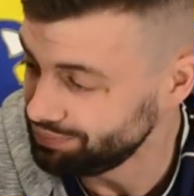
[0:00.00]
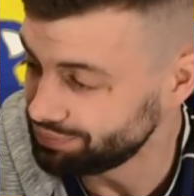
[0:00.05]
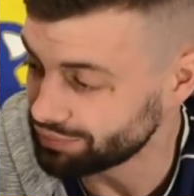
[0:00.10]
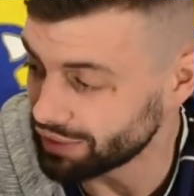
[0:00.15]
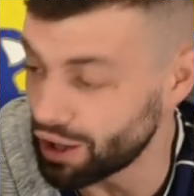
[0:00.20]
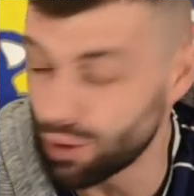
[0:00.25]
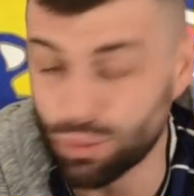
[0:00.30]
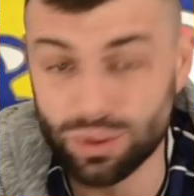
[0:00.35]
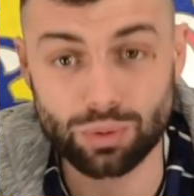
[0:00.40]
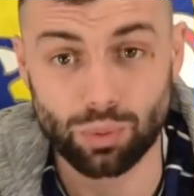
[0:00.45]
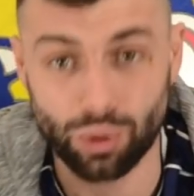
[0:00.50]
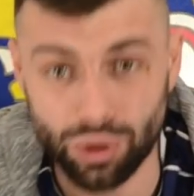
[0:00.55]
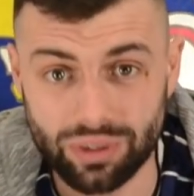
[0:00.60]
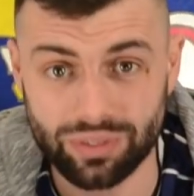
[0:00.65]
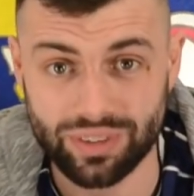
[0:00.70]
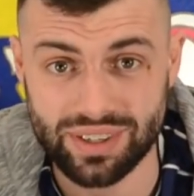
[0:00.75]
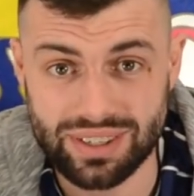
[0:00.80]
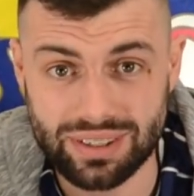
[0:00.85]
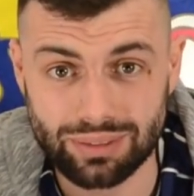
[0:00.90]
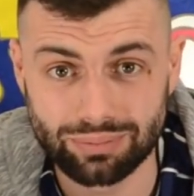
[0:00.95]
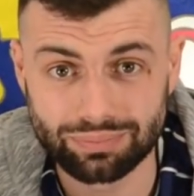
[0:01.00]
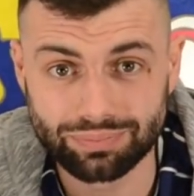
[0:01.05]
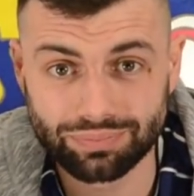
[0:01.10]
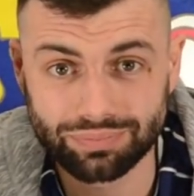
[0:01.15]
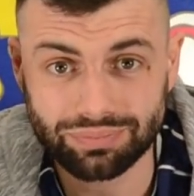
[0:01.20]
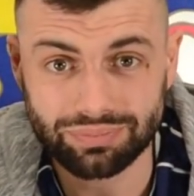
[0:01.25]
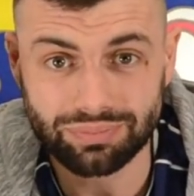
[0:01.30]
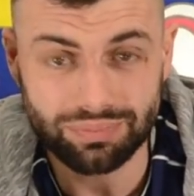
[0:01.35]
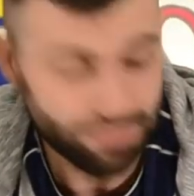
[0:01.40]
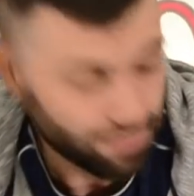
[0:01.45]
It was one of us.
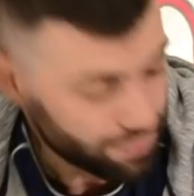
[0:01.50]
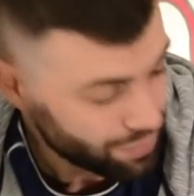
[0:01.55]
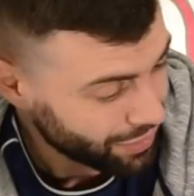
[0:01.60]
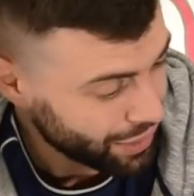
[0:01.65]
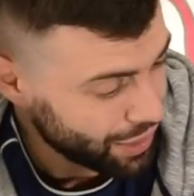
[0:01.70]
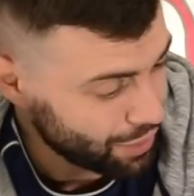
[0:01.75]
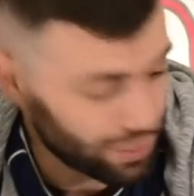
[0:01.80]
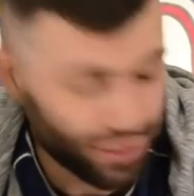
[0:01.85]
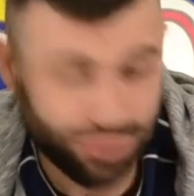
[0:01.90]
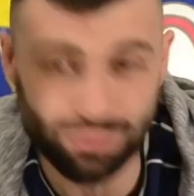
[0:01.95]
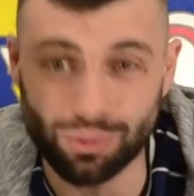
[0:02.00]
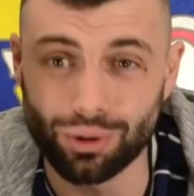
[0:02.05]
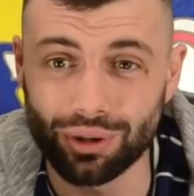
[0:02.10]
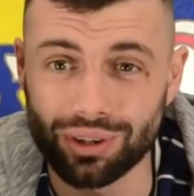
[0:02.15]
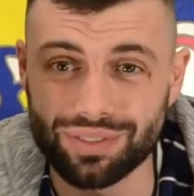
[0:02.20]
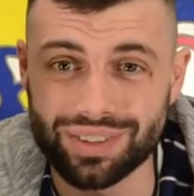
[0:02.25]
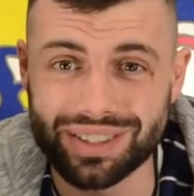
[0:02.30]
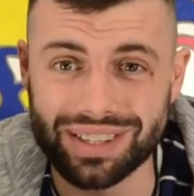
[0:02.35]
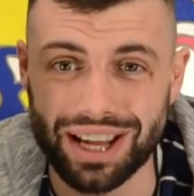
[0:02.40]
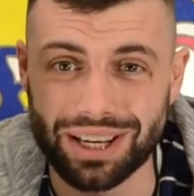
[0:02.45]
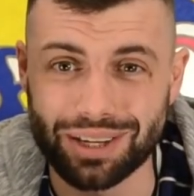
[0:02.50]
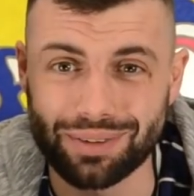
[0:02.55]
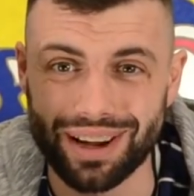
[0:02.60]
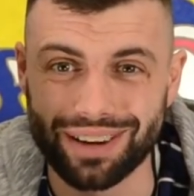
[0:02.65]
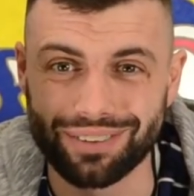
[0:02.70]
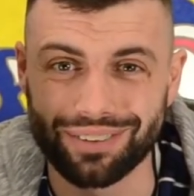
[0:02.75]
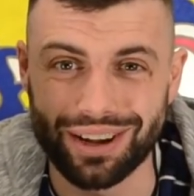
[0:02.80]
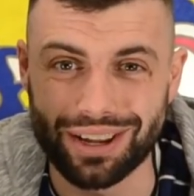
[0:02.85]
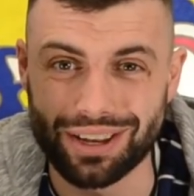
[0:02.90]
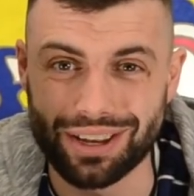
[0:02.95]
It was one of us anyway,
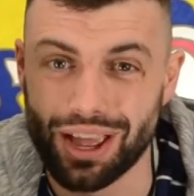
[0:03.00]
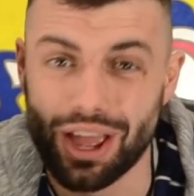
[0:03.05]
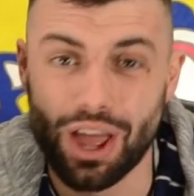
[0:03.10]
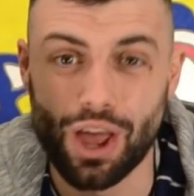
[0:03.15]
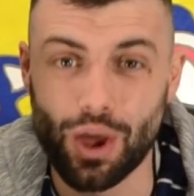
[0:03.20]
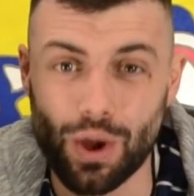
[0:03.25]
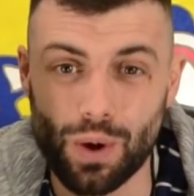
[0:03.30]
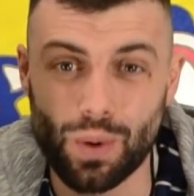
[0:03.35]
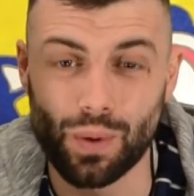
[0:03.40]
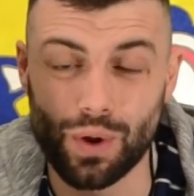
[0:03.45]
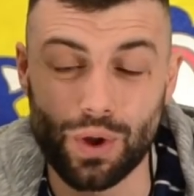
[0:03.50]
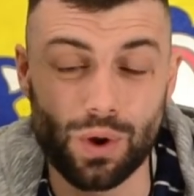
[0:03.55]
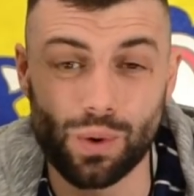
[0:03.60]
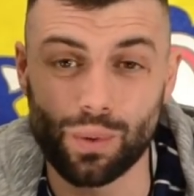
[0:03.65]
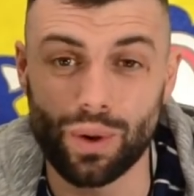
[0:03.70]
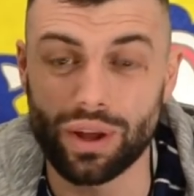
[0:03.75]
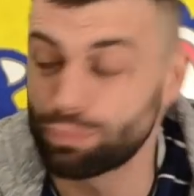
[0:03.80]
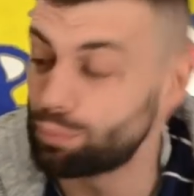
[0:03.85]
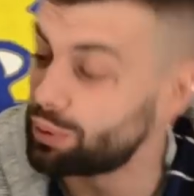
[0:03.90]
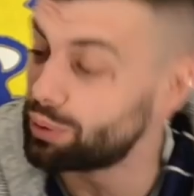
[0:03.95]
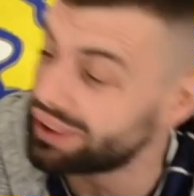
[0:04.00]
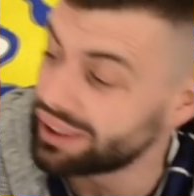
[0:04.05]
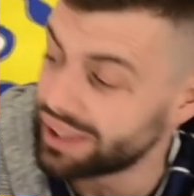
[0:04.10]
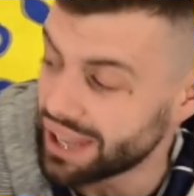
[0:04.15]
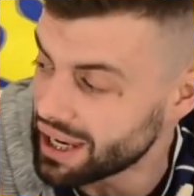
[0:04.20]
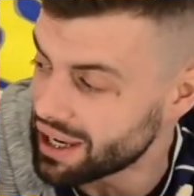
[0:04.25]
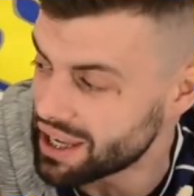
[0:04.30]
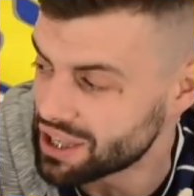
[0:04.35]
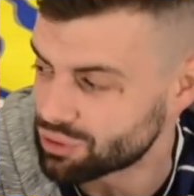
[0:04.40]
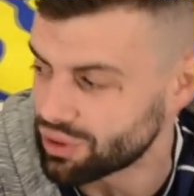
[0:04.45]
right? Who was, but the
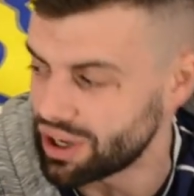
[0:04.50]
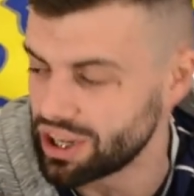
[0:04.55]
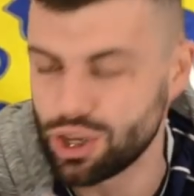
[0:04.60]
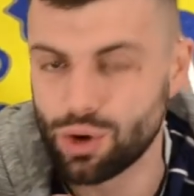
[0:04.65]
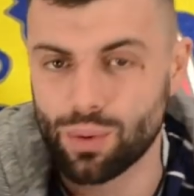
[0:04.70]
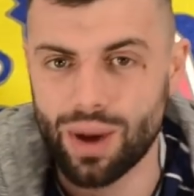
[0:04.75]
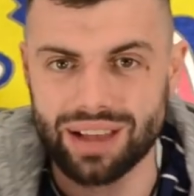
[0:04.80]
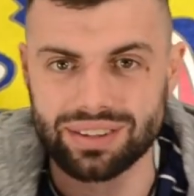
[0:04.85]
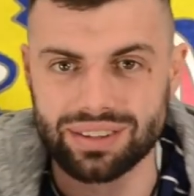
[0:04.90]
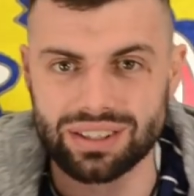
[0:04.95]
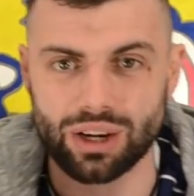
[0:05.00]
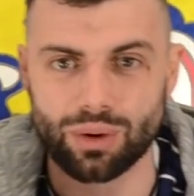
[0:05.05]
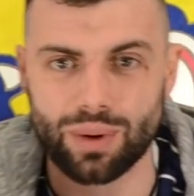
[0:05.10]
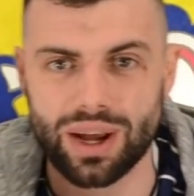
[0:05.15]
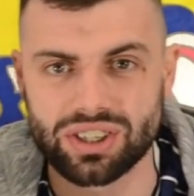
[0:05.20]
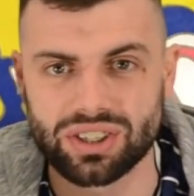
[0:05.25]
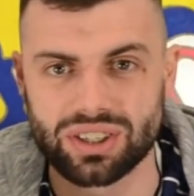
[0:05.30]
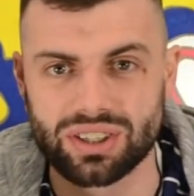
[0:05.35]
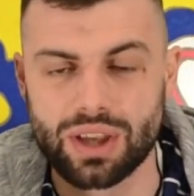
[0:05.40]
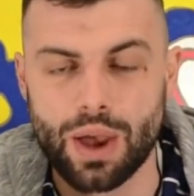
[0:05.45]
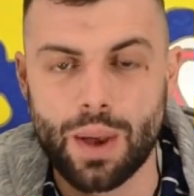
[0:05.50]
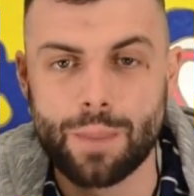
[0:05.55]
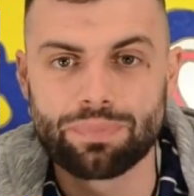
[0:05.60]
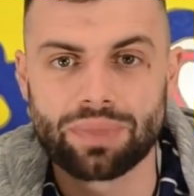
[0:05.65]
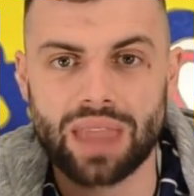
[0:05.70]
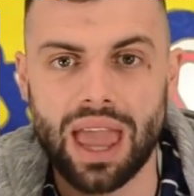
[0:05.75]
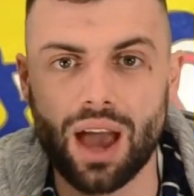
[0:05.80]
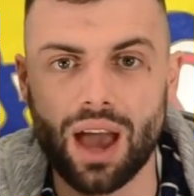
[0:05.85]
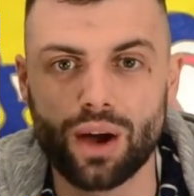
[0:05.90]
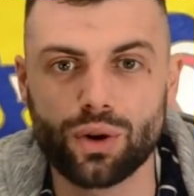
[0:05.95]
thing is, right, you asked that question,
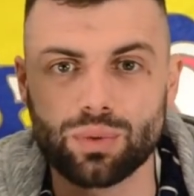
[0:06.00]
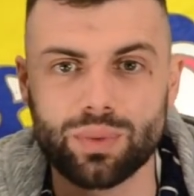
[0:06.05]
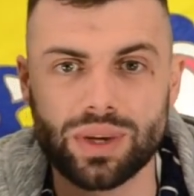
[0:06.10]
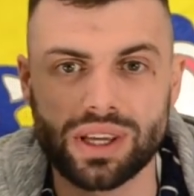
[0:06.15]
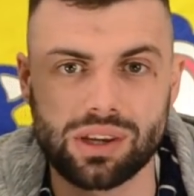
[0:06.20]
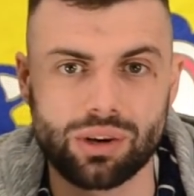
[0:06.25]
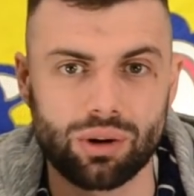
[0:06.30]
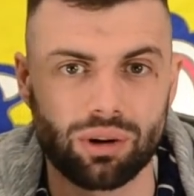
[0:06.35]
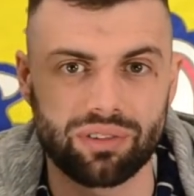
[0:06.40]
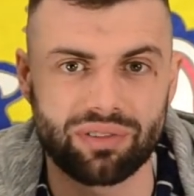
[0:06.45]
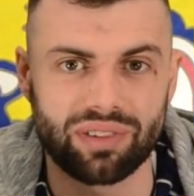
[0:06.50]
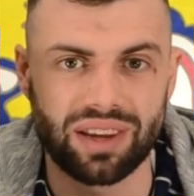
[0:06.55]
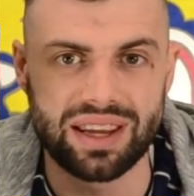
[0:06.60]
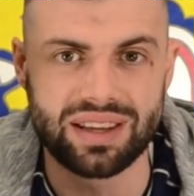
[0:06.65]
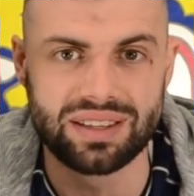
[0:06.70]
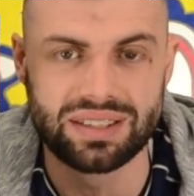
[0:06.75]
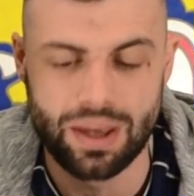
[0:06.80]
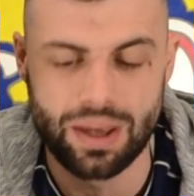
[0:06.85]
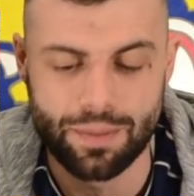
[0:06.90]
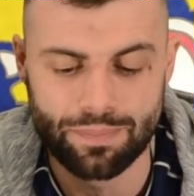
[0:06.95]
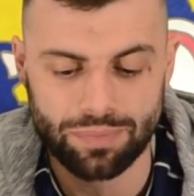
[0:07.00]
how do we cure fleas?